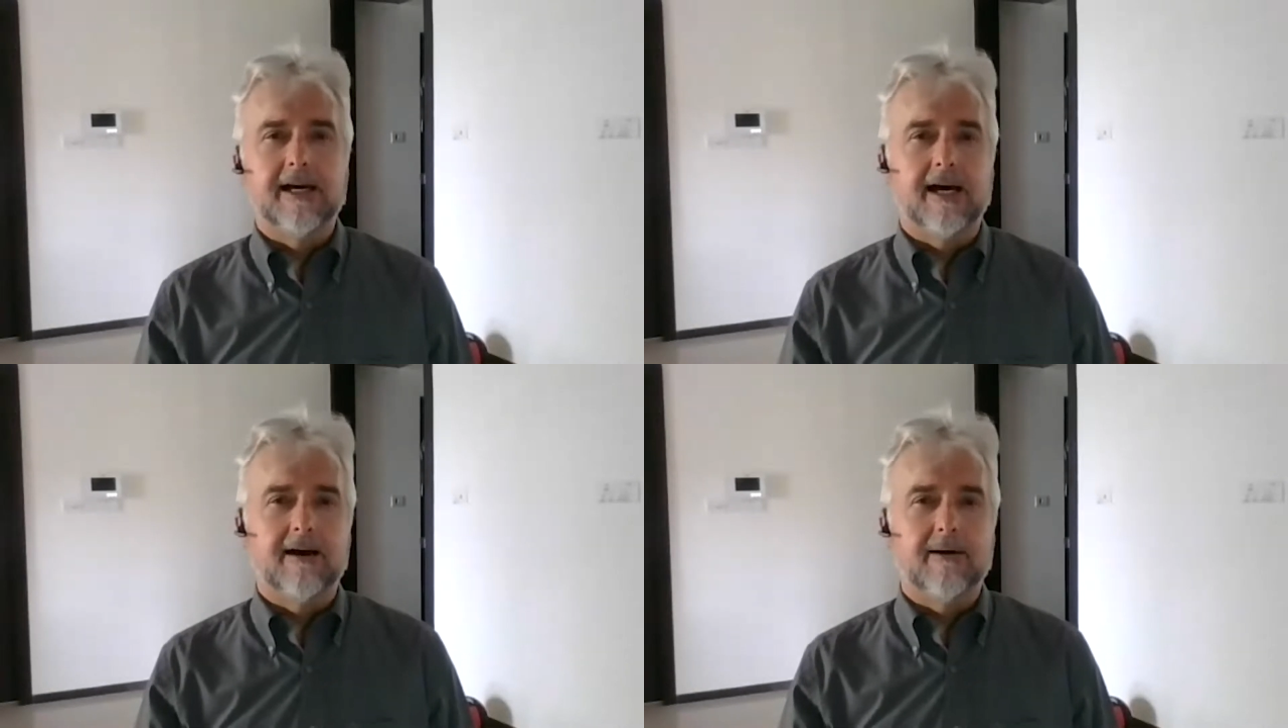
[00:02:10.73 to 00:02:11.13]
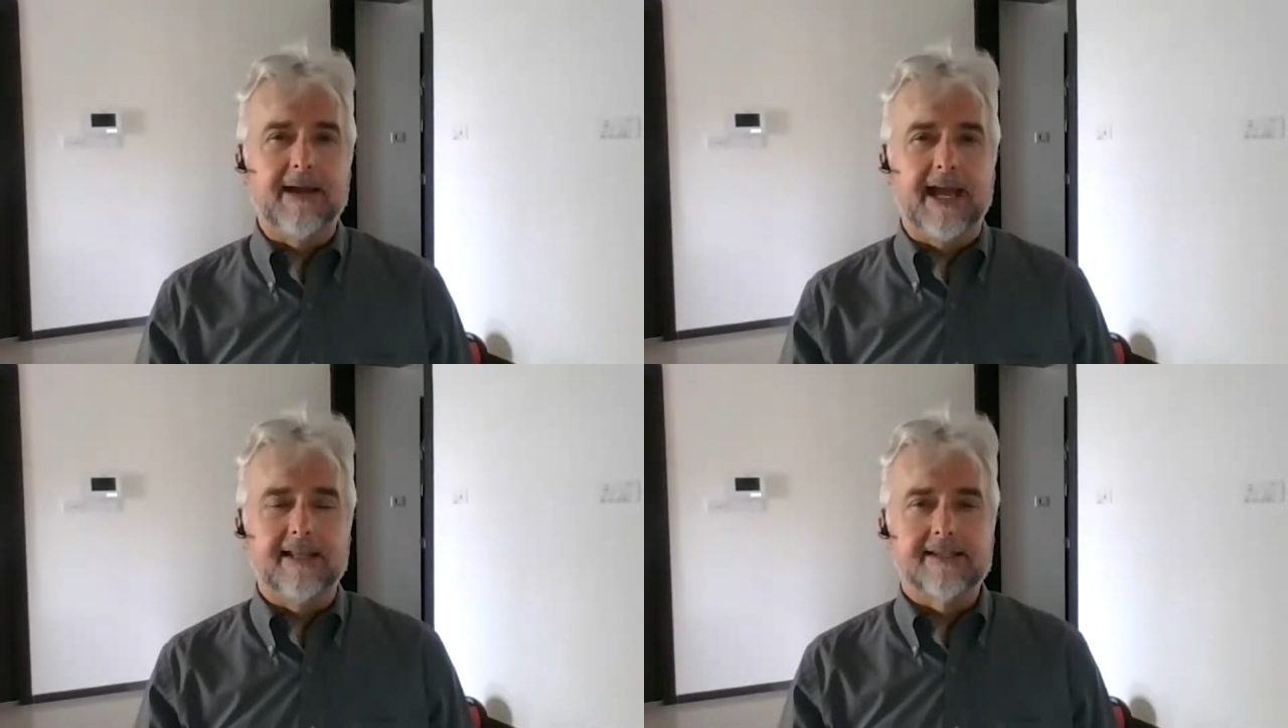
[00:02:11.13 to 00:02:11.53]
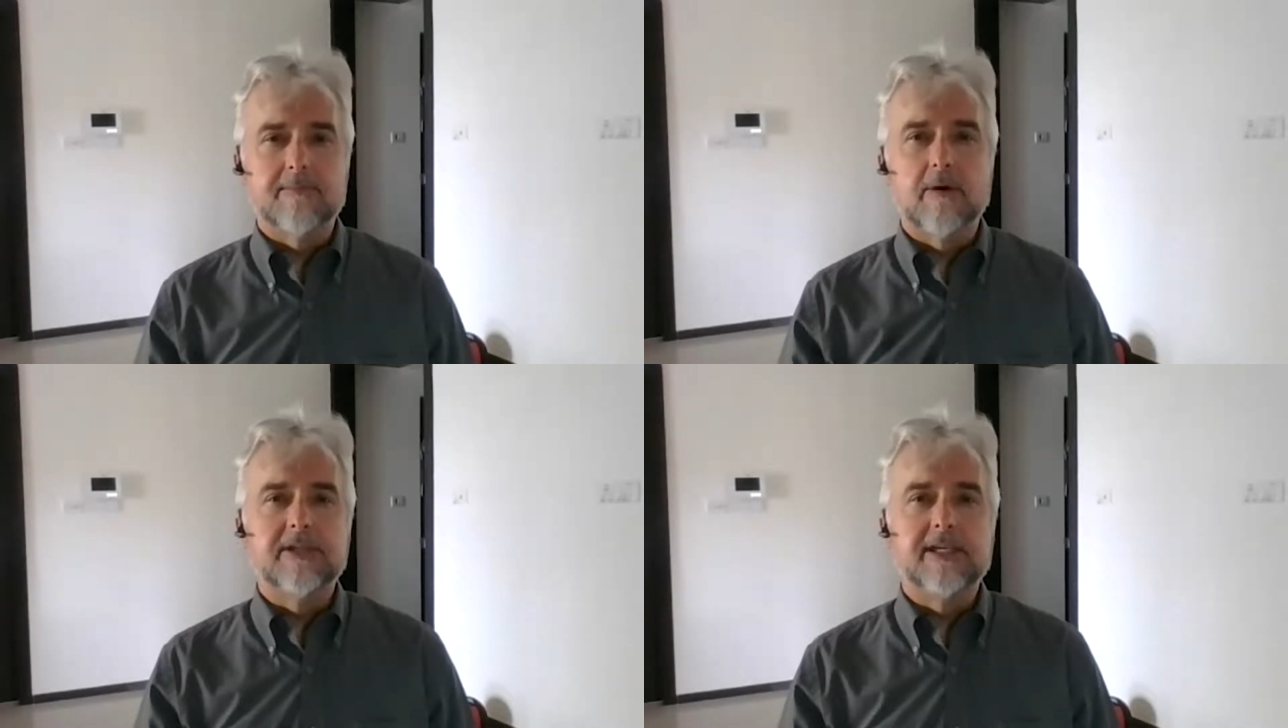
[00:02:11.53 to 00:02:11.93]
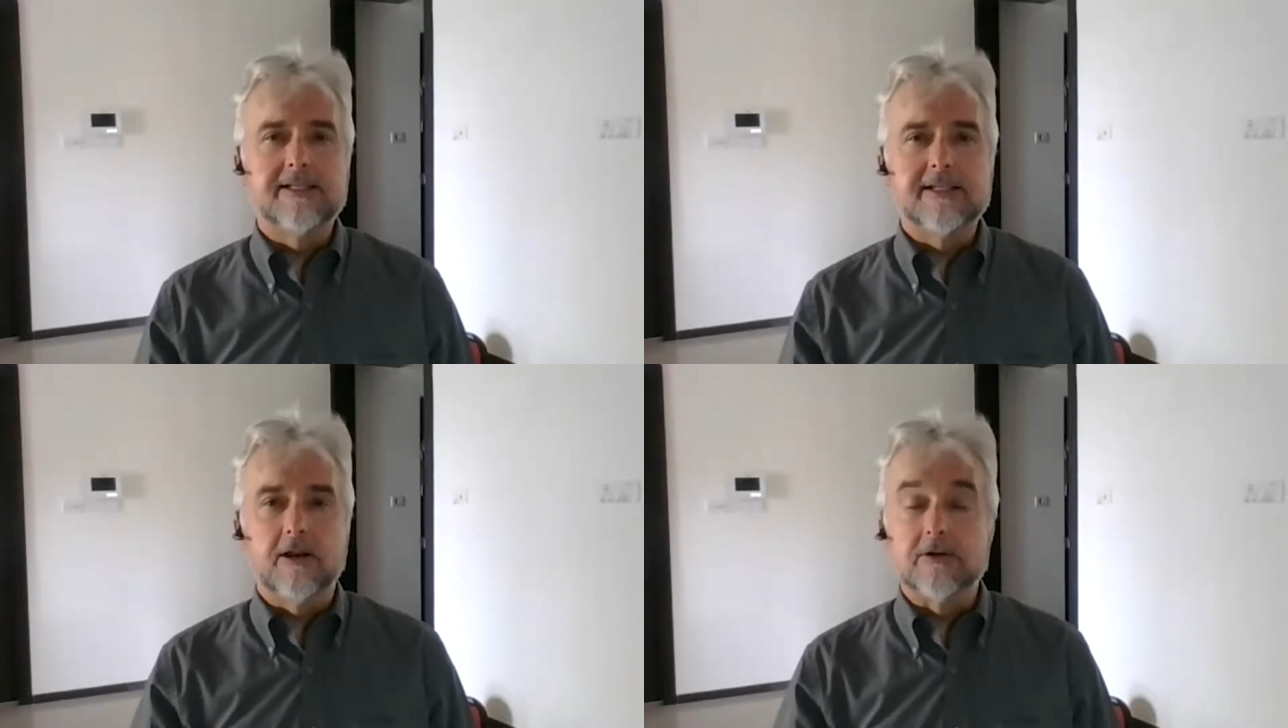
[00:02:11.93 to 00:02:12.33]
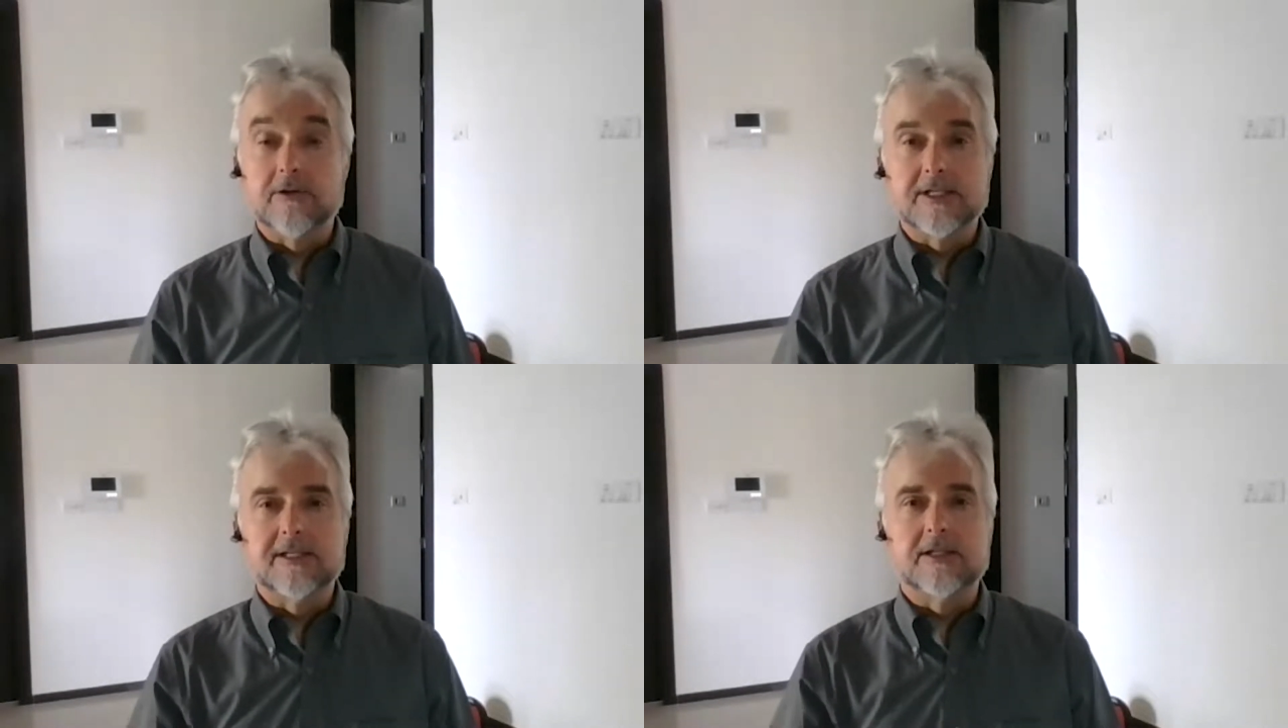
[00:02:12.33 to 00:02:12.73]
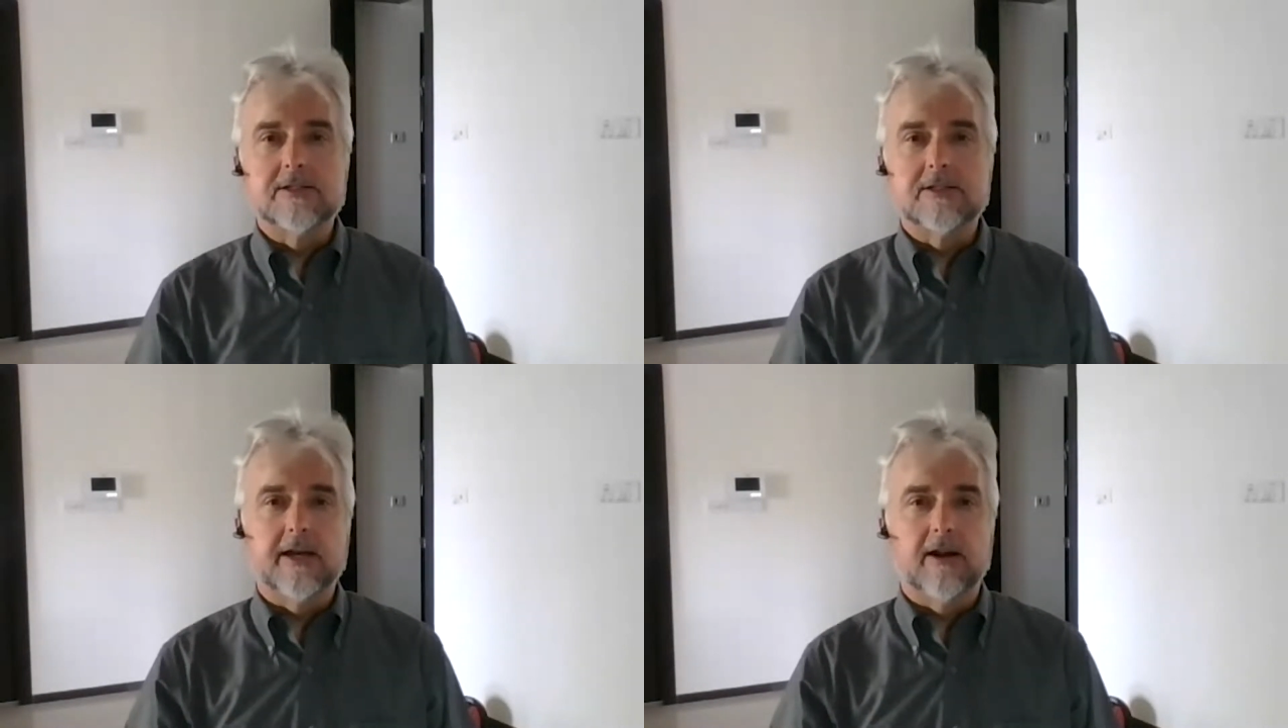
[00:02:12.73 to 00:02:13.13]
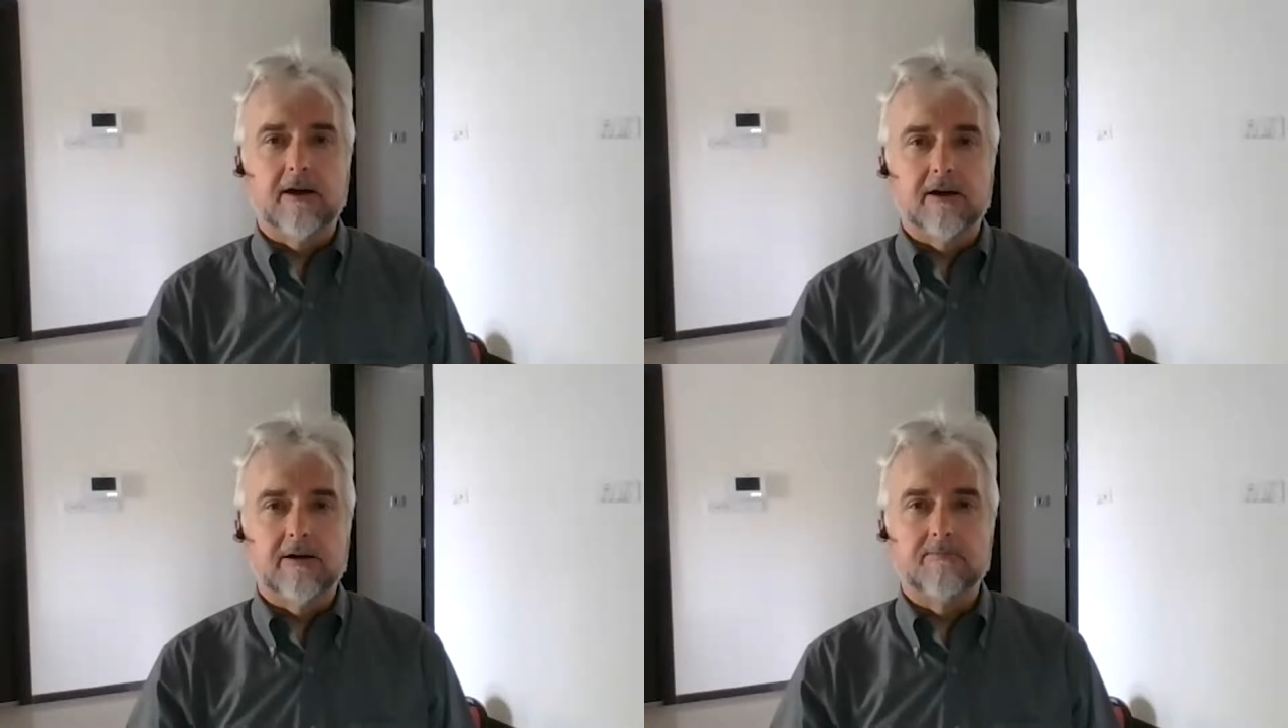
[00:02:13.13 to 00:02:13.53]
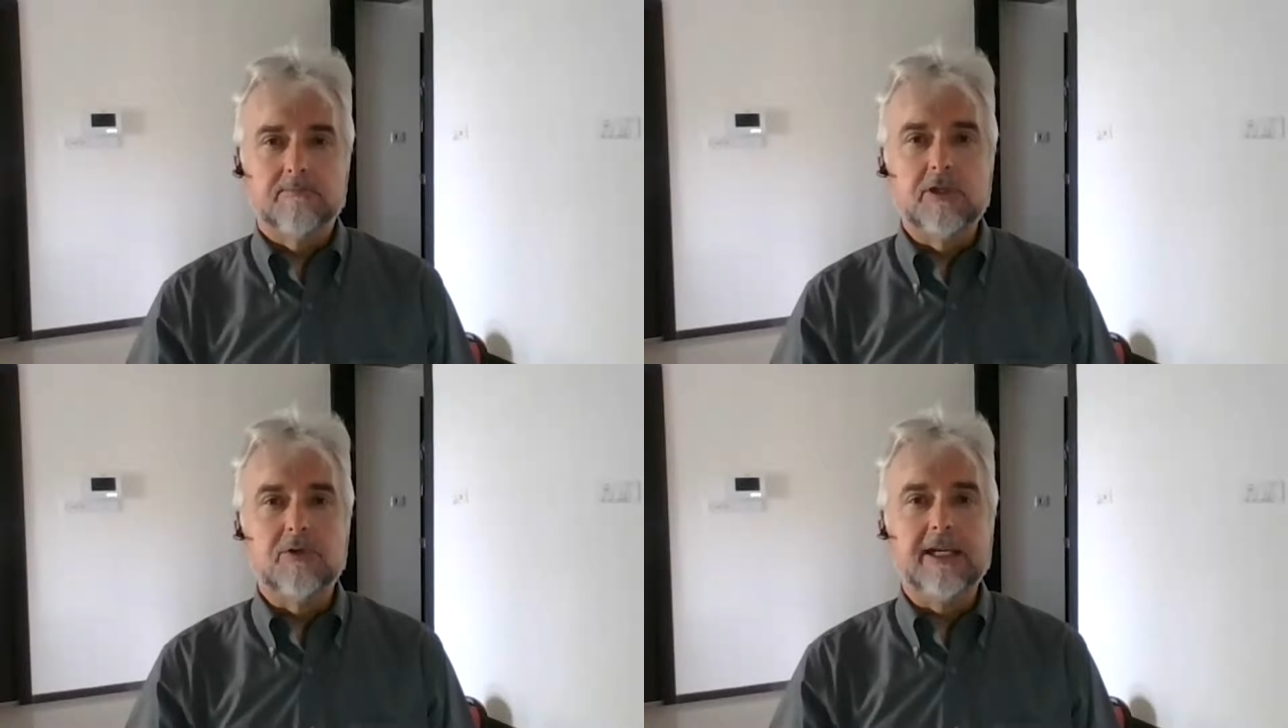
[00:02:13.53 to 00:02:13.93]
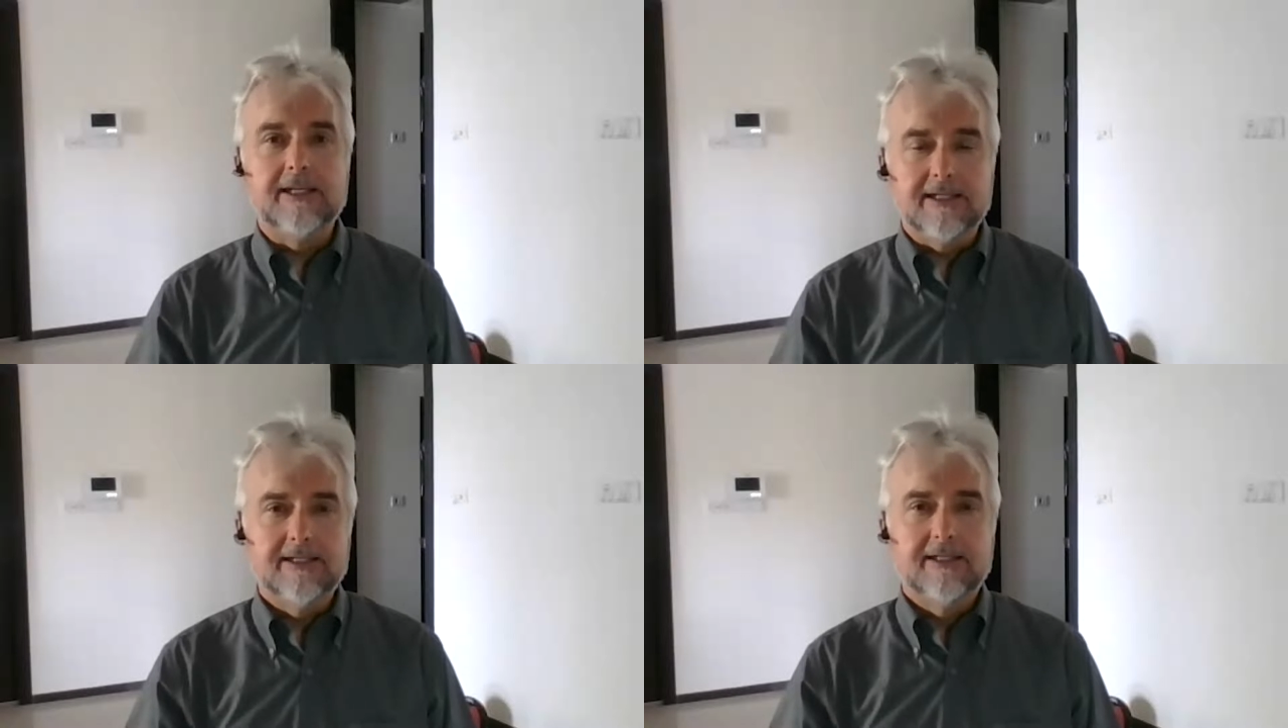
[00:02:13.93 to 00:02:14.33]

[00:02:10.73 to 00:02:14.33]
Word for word: uh, and some of these characteristics that are unique